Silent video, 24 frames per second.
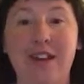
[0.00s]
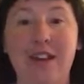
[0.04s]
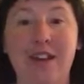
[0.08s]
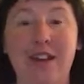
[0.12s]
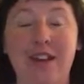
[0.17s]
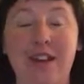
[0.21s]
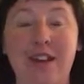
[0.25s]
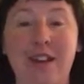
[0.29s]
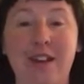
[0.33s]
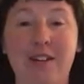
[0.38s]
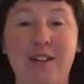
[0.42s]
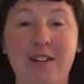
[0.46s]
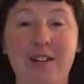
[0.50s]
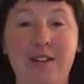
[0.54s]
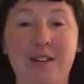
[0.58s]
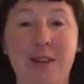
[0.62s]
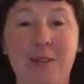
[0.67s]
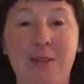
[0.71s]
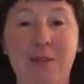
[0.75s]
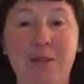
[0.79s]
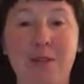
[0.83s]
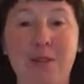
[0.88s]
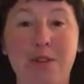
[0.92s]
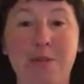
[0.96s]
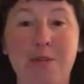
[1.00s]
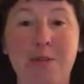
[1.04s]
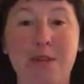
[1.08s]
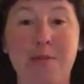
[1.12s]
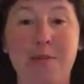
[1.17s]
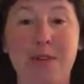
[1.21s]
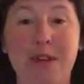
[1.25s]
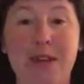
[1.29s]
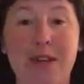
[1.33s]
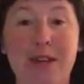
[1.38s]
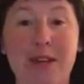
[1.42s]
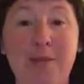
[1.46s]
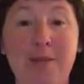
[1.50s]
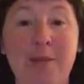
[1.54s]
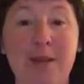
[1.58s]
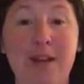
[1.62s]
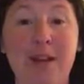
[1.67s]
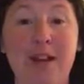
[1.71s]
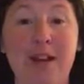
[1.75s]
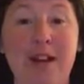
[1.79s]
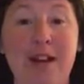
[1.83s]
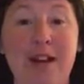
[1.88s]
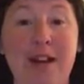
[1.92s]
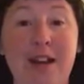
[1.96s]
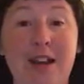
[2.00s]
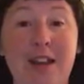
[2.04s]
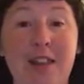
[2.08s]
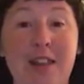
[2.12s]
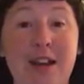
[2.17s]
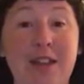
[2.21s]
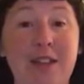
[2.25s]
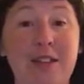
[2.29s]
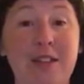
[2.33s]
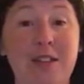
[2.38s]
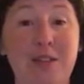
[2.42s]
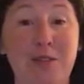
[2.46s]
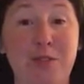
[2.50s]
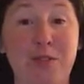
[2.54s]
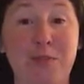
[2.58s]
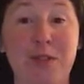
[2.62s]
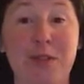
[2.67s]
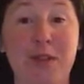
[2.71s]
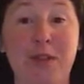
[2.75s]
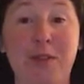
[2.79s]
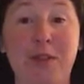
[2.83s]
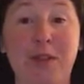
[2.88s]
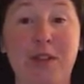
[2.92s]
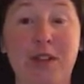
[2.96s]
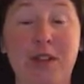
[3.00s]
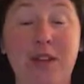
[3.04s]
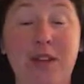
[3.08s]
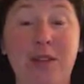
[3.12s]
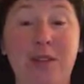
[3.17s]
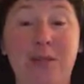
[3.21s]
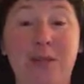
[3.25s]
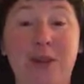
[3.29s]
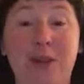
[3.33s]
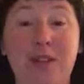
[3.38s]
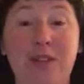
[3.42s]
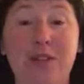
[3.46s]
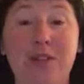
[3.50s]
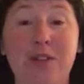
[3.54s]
And I just saw Won't You Be My Neighbor, and I thought this would be a really good one.